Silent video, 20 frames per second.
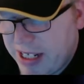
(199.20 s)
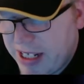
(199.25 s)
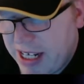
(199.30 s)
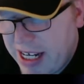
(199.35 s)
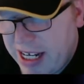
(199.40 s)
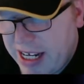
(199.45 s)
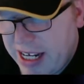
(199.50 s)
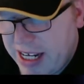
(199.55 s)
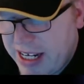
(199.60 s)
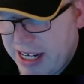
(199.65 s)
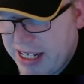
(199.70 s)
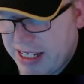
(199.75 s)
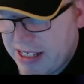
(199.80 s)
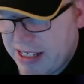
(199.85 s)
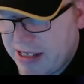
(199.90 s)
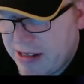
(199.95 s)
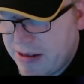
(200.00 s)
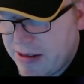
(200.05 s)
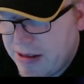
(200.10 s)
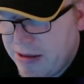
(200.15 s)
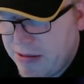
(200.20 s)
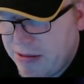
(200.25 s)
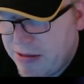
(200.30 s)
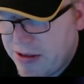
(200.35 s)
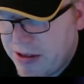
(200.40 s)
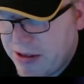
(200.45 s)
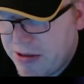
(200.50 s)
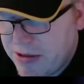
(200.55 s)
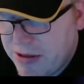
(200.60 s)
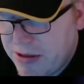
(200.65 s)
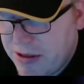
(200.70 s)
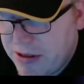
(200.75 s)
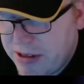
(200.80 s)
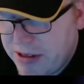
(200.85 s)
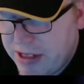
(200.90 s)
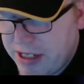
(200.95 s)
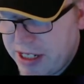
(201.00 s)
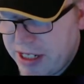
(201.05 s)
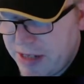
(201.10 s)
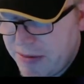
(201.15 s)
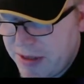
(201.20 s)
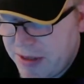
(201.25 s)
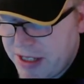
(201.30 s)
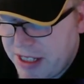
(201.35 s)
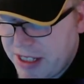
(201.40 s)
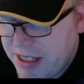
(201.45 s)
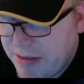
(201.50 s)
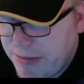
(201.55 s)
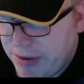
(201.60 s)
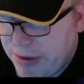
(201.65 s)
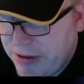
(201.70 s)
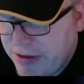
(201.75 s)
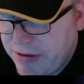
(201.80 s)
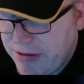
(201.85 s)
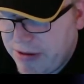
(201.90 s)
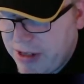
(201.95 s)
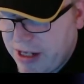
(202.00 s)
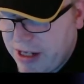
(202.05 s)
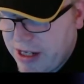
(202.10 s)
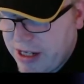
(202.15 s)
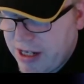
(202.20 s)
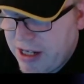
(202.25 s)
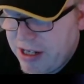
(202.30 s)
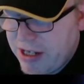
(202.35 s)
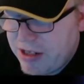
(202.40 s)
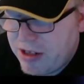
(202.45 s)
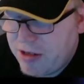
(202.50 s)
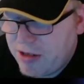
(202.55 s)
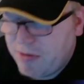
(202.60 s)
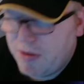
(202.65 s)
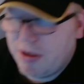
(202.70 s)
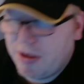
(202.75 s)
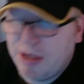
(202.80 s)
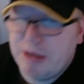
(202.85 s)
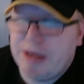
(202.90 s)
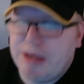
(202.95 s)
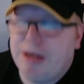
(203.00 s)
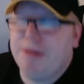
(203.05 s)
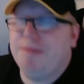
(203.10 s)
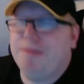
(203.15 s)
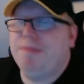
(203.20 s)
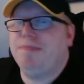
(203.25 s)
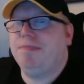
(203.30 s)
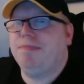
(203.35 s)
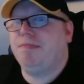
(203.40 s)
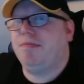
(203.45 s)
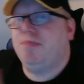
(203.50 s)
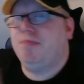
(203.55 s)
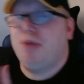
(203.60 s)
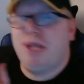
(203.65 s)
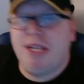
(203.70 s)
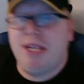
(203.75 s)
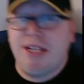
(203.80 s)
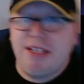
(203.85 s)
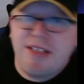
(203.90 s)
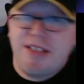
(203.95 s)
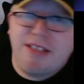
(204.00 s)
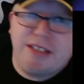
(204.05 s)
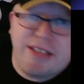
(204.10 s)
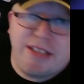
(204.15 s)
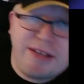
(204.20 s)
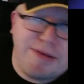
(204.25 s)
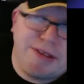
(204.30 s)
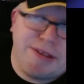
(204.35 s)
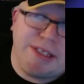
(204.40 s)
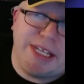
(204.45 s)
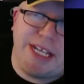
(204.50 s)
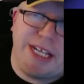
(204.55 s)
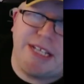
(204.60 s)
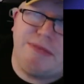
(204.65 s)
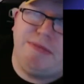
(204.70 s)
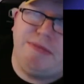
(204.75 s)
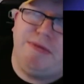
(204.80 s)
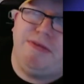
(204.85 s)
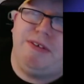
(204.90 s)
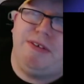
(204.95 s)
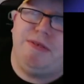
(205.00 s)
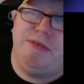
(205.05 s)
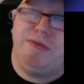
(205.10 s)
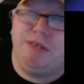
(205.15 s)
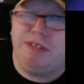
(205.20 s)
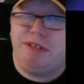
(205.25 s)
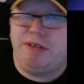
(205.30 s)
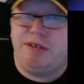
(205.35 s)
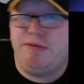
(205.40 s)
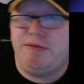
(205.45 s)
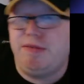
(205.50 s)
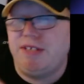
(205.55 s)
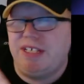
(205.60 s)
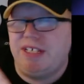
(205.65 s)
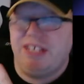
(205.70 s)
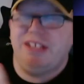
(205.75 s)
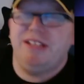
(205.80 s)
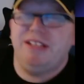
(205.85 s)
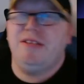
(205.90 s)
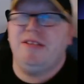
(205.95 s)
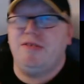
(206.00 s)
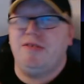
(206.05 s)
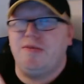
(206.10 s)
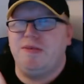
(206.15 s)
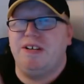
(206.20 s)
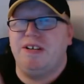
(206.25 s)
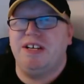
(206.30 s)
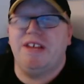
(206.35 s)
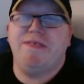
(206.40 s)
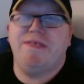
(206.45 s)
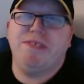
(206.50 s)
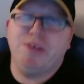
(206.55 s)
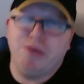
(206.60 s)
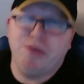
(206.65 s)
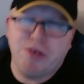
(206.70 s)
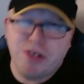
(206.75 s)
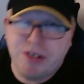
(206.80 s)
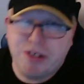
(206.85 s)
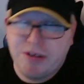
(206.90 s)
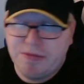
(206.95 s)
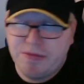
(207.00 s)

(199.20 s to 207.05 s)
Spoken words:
eyes, the dorsals are lit up. You see the blue. So they really playing into the with the last movie was we've seen there's been an evolution